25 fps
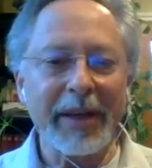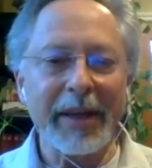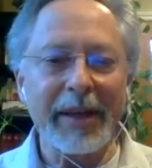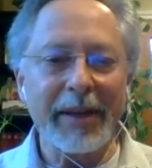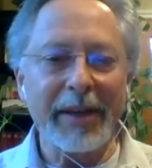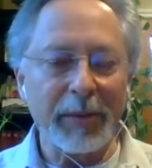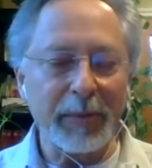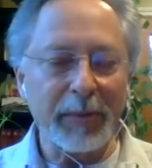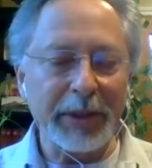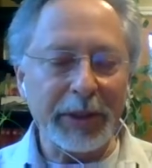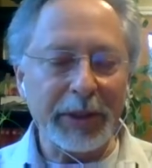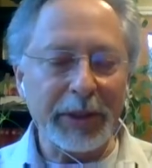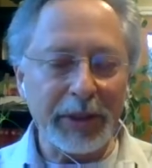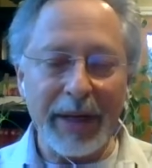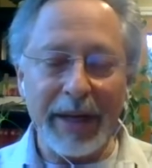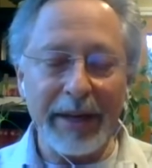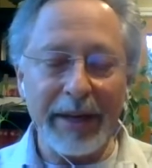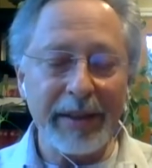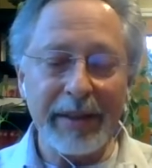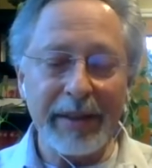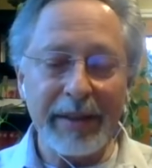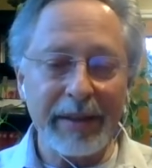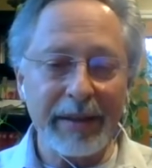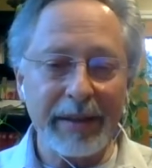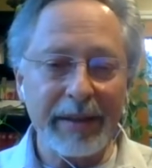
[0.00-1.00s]
Gita, which I
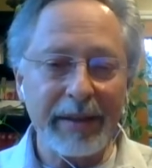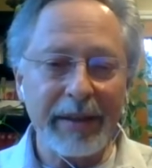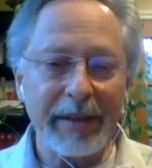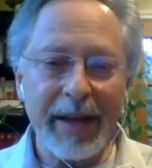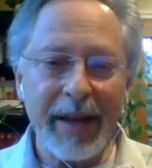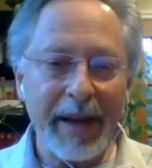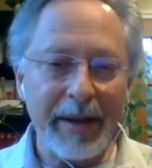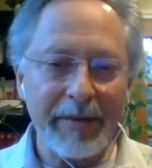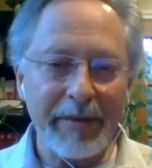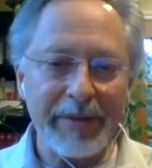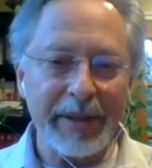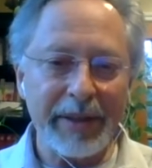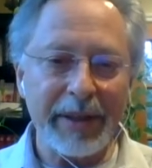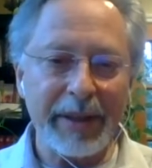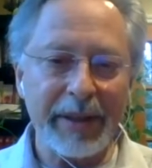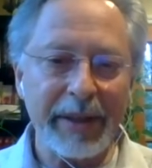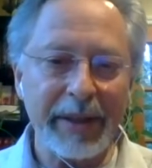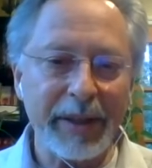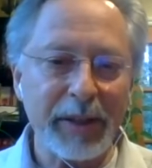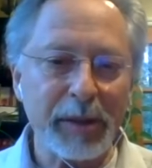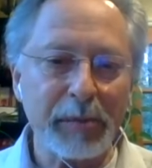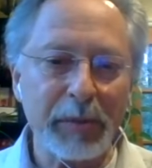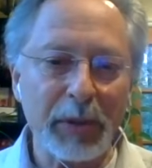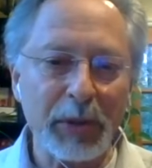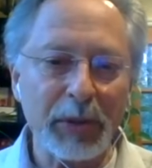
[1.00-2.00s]
didn't have any
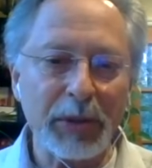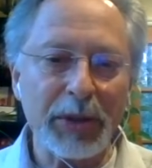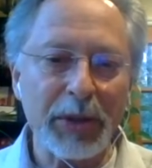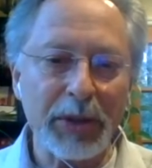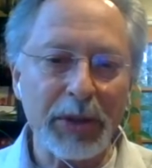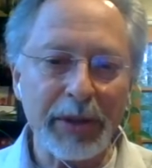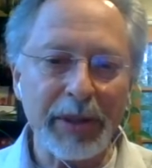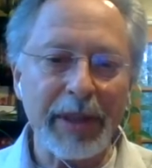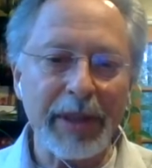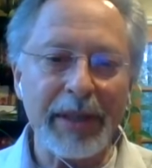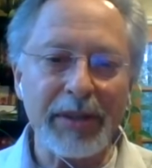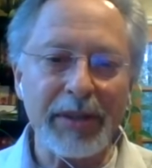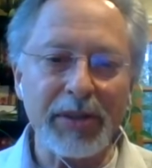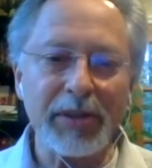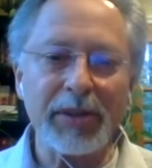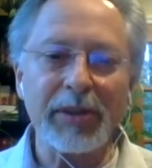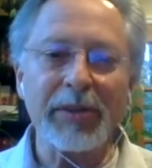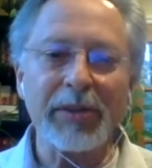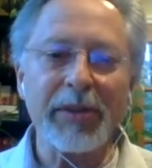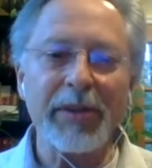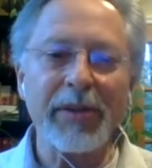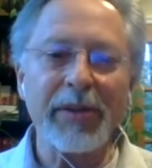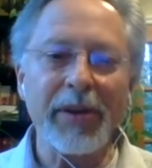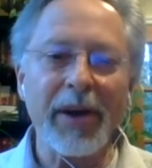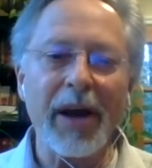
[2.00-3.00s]
exposure to
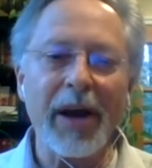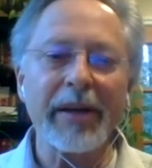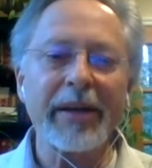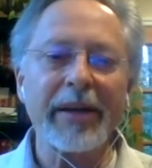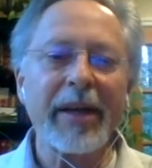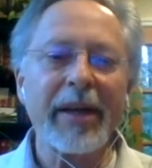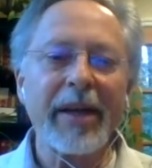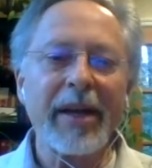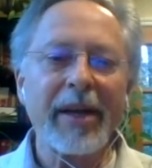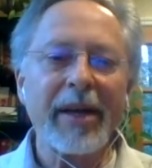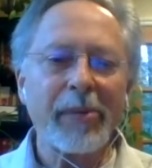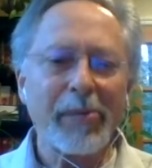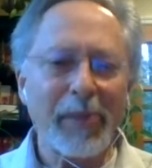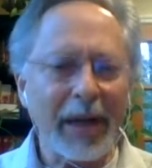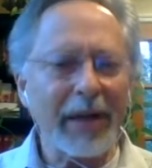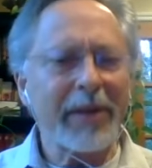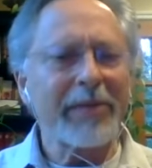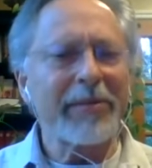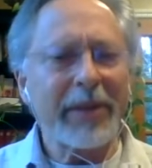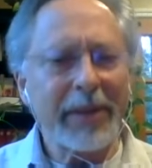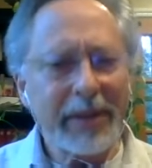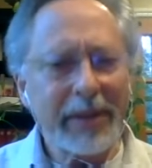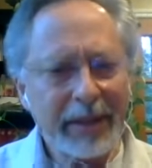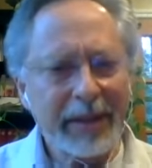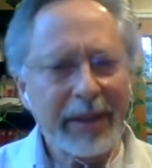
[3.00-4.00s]
Eastern thought.
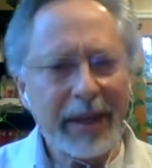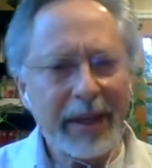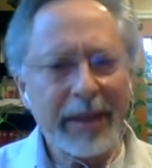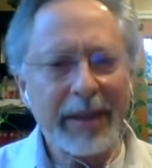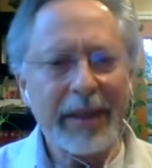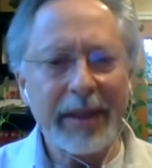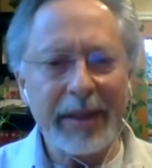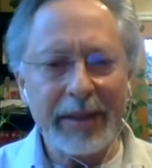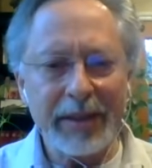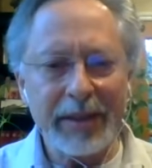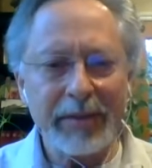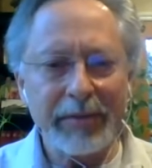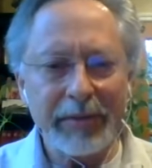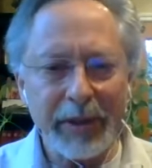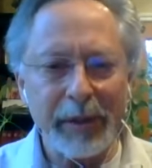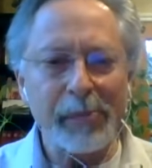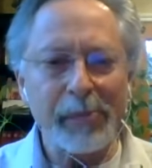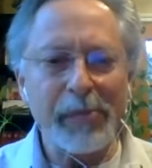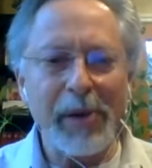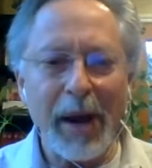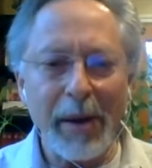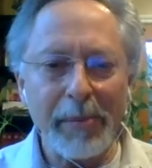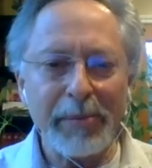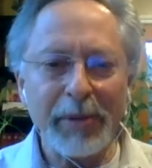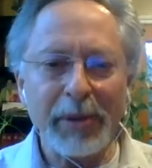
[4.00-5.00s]
Bhagavad Gita is a very
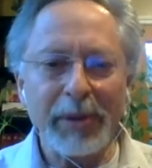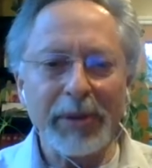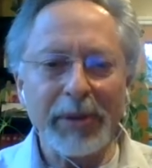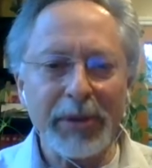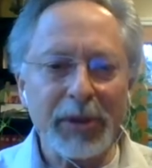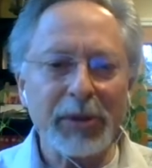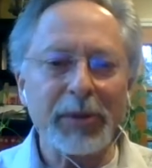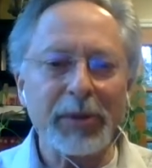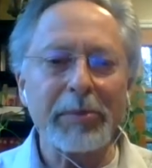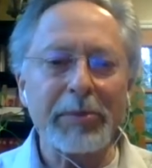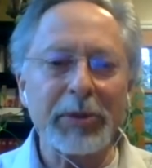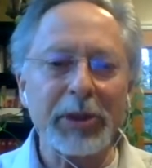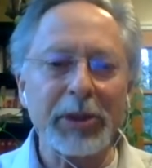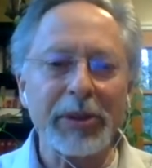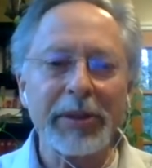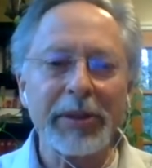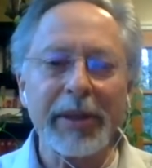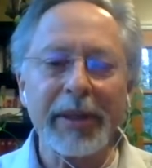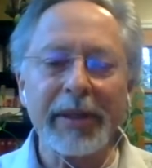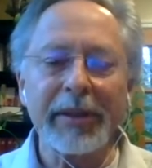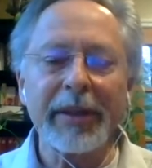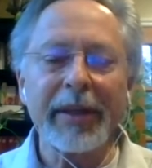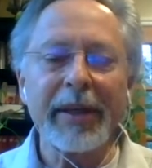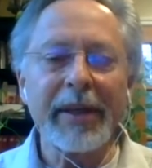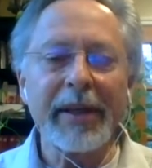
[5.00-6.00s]
popular scripture in
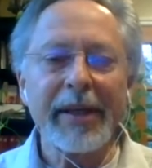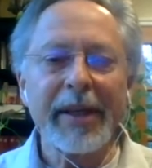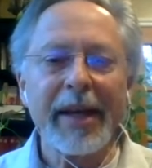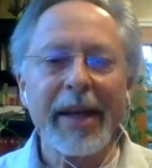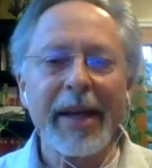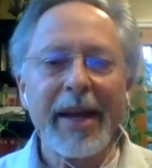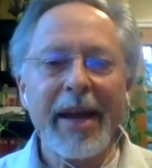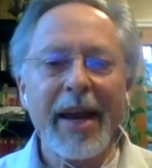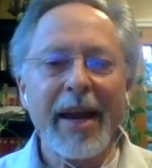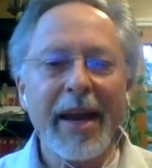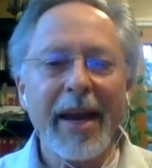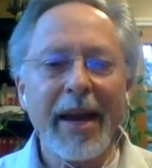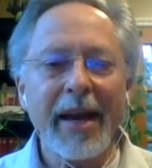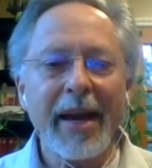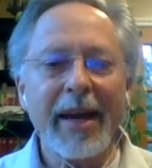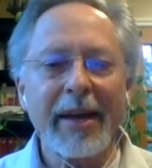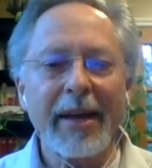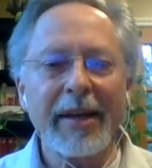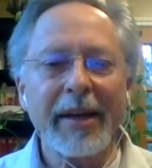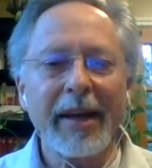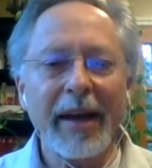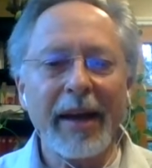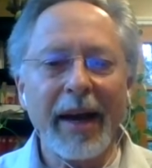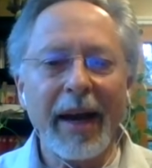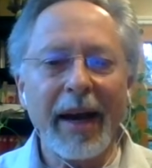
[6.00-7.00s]
India.
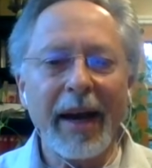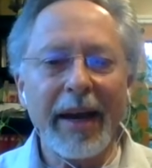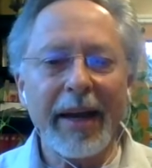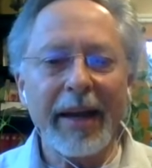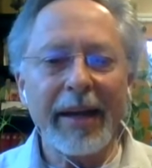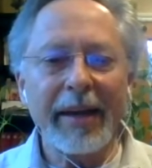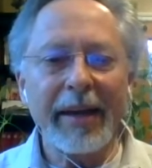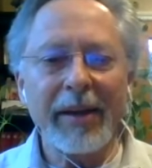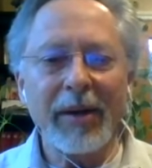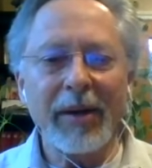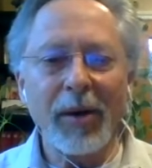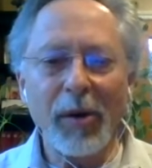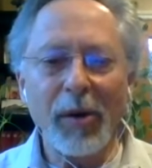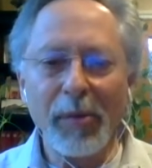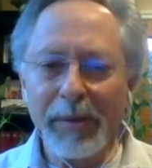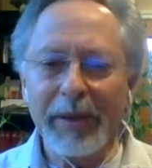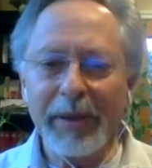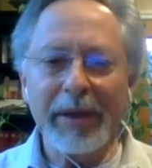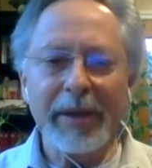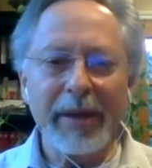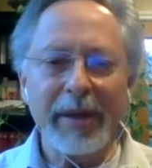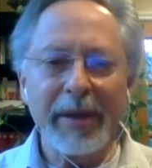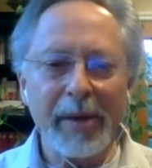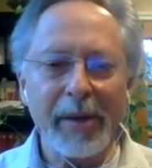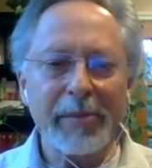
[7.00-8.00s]
And I opened
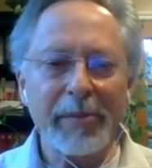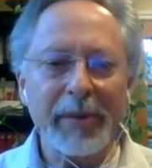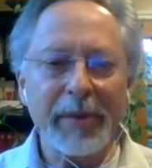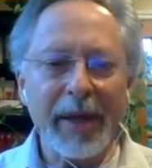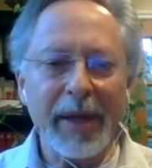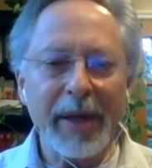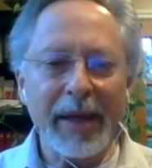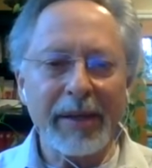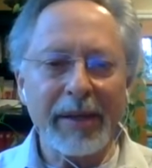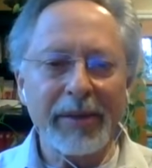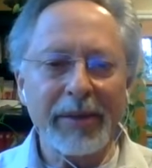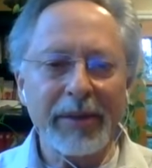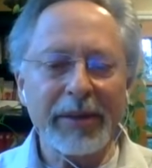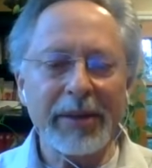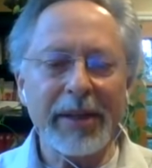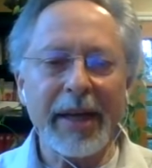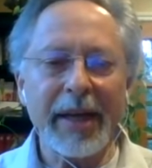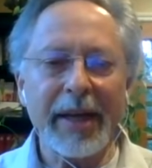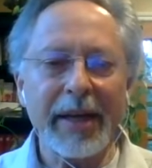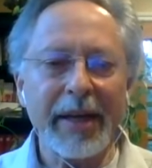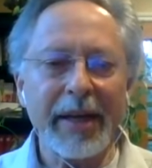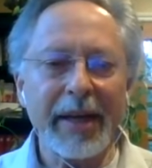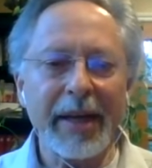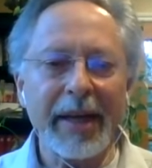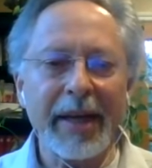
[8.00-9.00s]
it up and looked
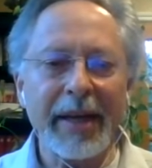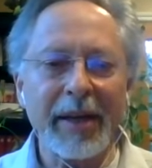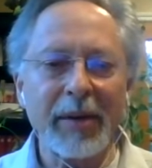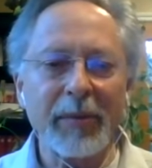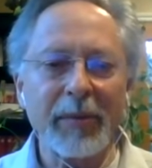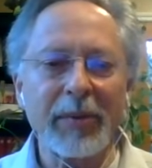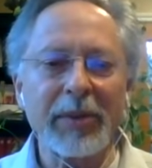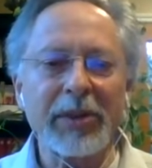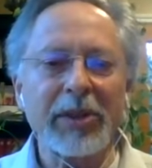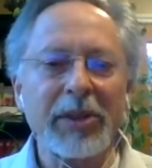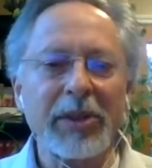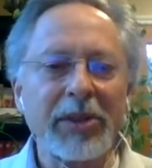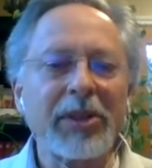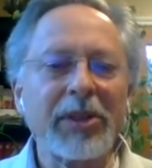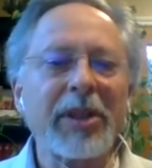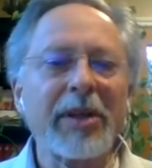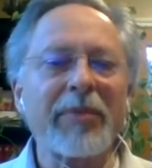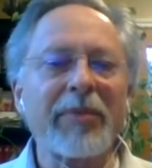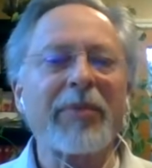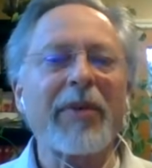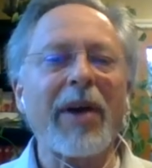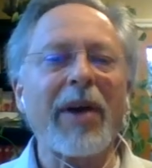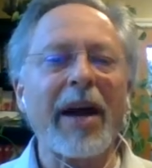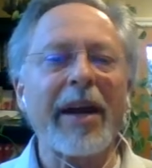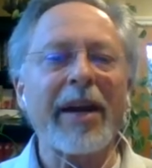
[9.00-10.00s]
at it, and it was as
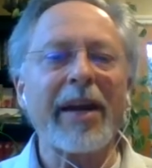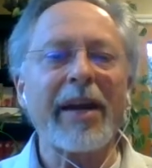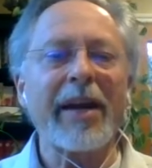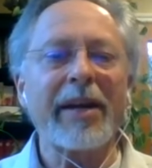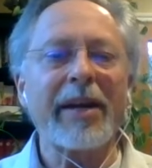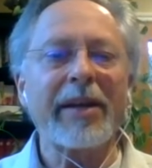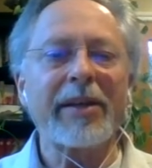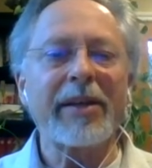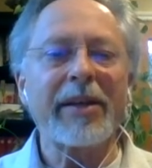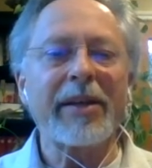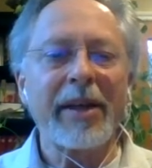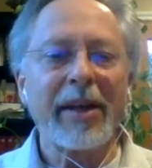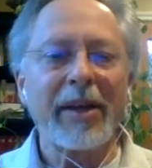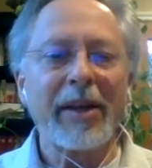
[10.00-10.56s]
if I had